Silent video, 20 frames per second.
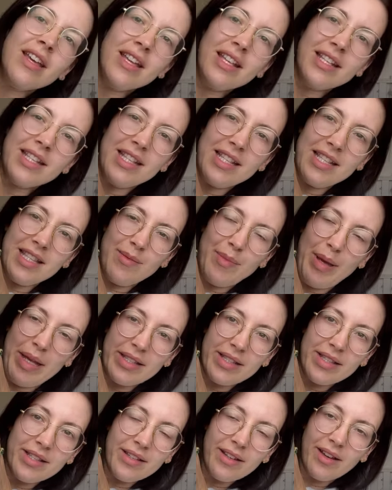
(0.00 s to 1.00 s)
This isn't the
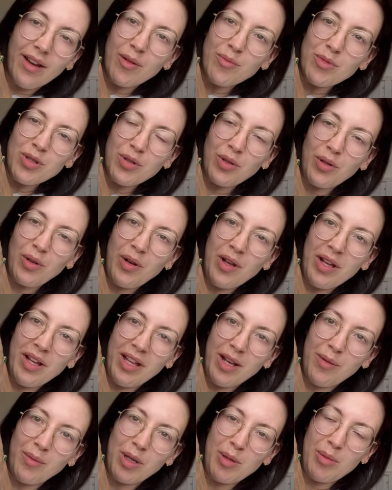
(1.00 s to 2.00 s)
best look, I'm sure.
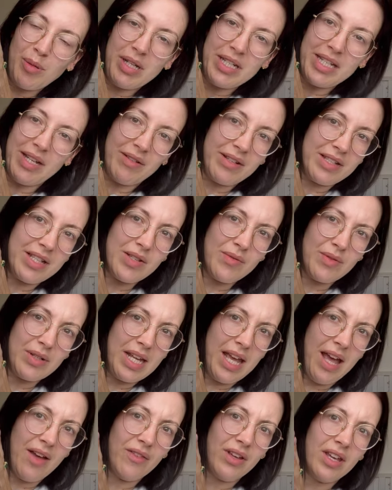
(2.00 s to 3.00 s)
I'm gonna put it down because it's really
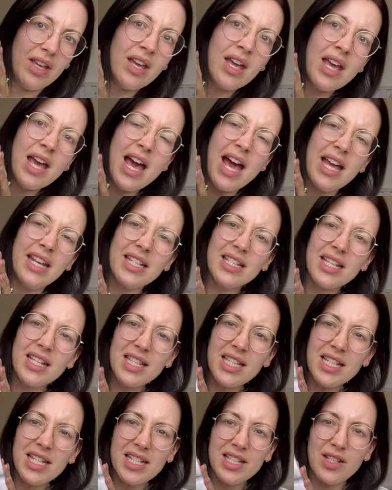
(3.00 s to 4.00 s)
heavy. And it says
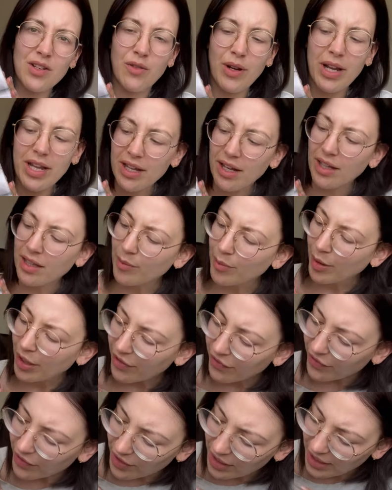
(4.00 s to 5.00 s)
that it's a grey colour, but I
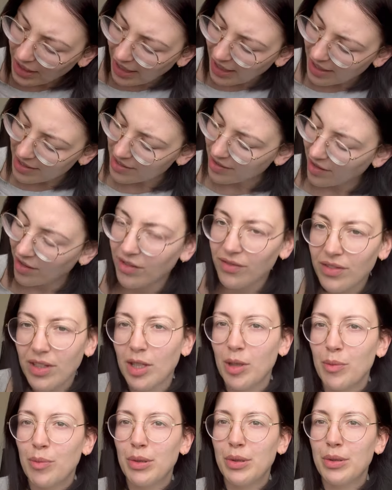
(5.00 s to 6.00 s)
feel like it has kind of like
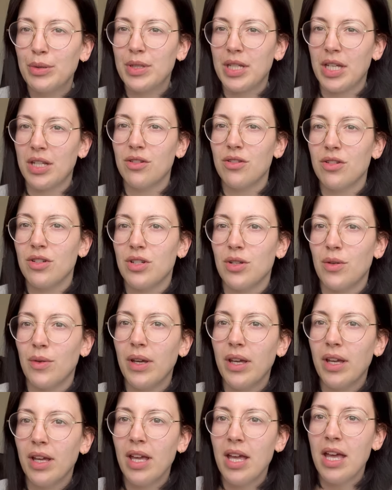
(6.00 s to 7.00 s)
a blue tinge to
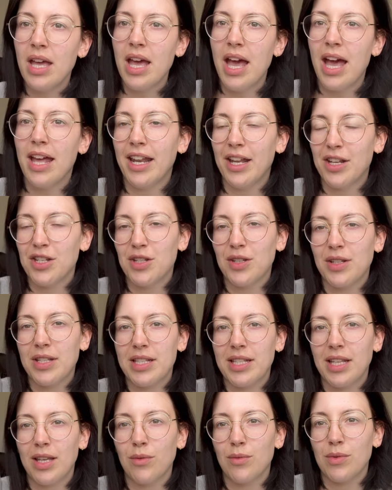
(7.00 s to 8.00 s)
it. And as you can
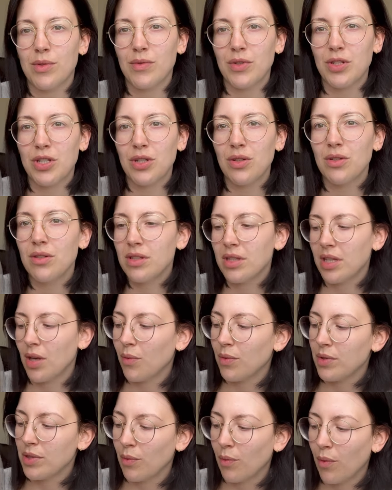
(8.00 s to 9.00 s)
see, it was reduced. There
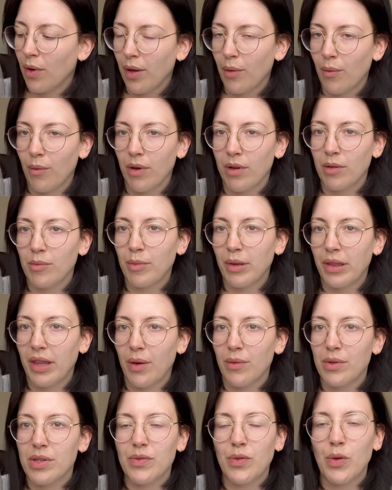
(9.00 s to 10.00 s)
was a white one, but that
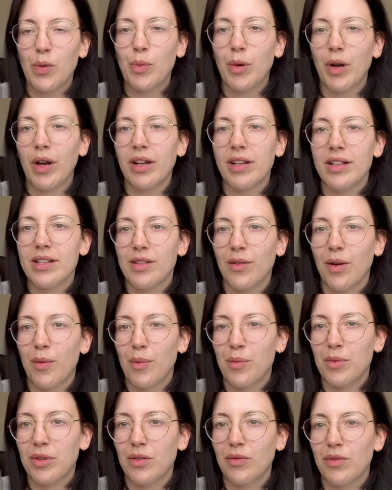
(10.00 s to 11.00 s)
was full price, so I went
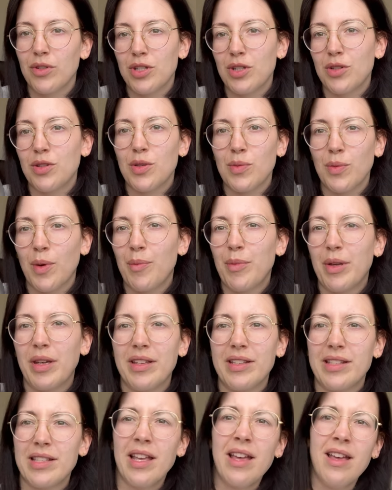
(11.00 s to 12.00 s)
with the reduced one
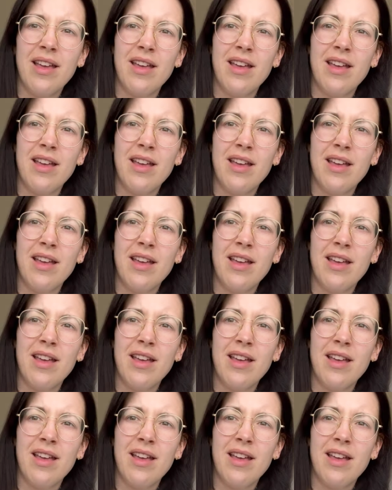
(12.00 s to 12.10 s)
because,